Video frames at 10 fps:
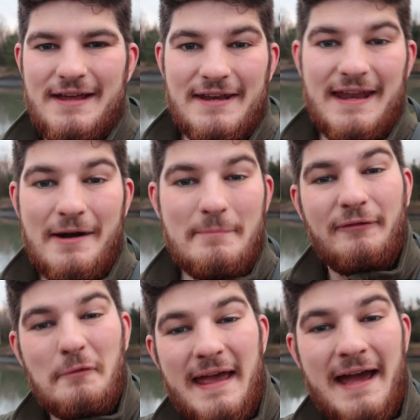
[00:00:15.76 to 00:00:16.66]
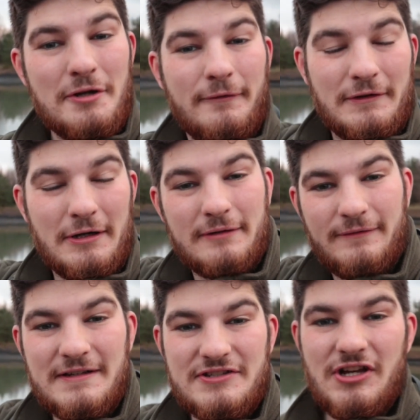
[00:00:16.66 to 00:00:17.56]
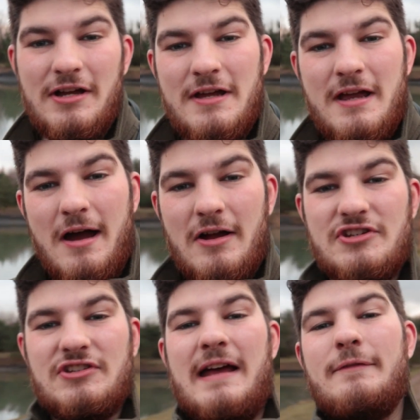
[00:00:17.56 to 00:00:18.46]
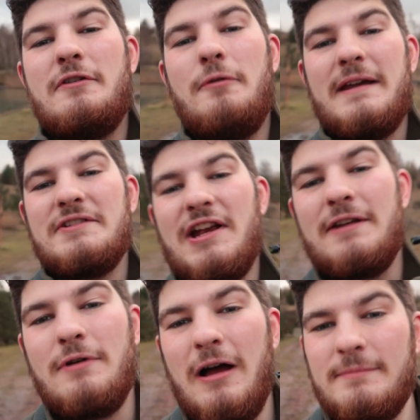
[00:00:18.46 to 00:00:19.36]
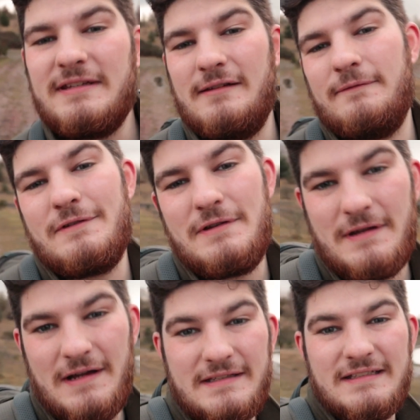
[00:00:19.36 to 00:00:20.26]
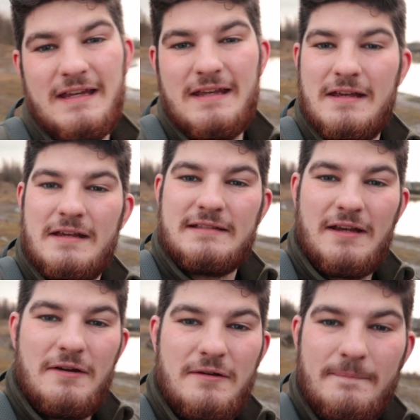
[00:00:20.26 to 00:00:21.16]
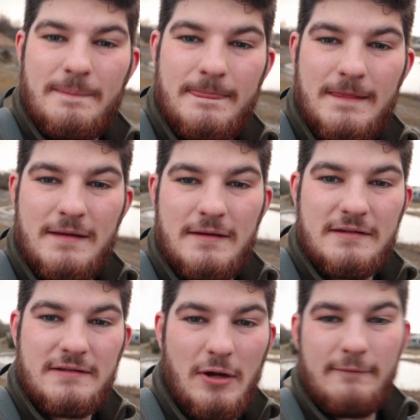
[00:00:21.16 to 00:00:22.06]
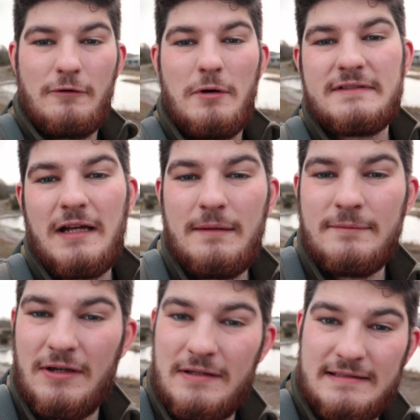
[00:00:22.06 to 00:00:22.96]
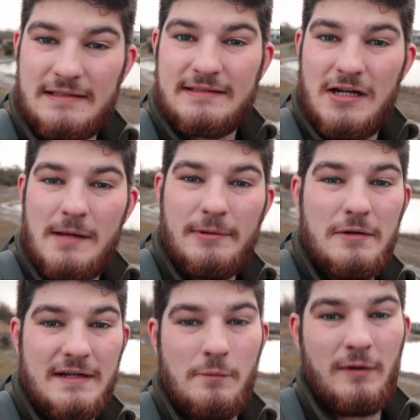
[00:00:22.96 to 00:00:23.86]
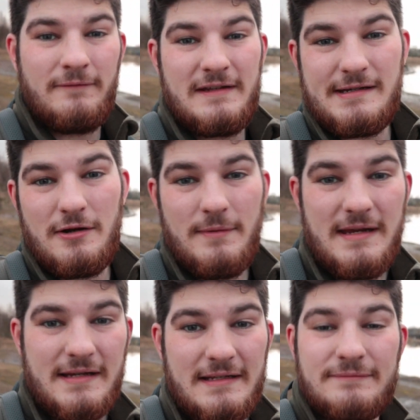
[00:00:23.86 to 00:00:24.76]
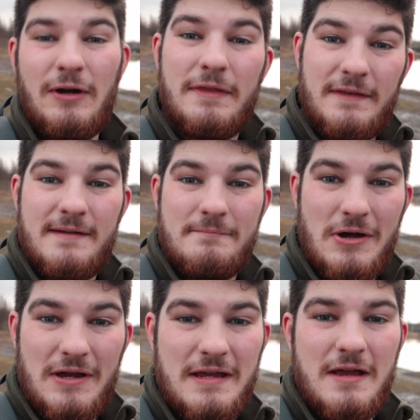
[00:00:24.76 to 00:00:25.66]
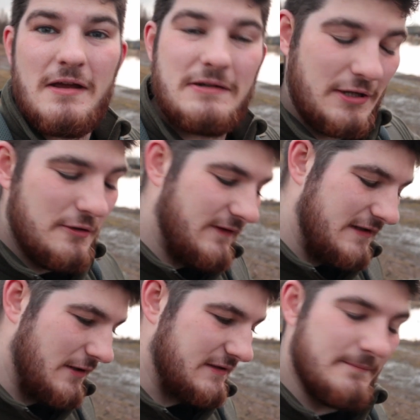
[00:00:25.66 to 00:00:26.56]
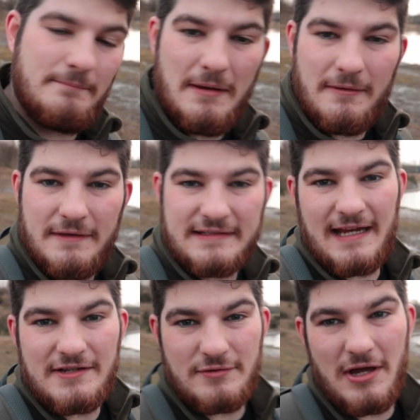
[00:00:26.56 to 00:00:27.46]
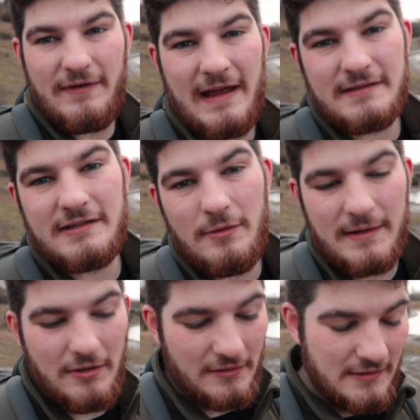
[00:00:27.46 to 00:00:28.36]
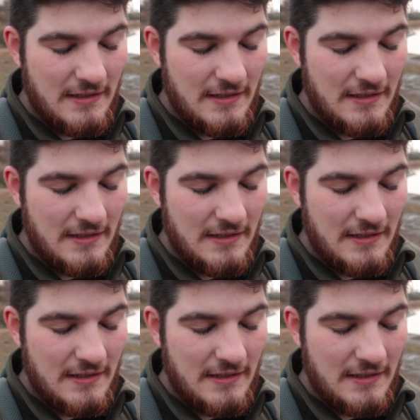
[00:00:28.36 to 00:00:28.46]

Now, before we head off on our adventure, I just have a quick channel update for you guys. So, going forwards, I'm going to start uploading one video a week, rather than my 2 videos a month schedule that I've had going on.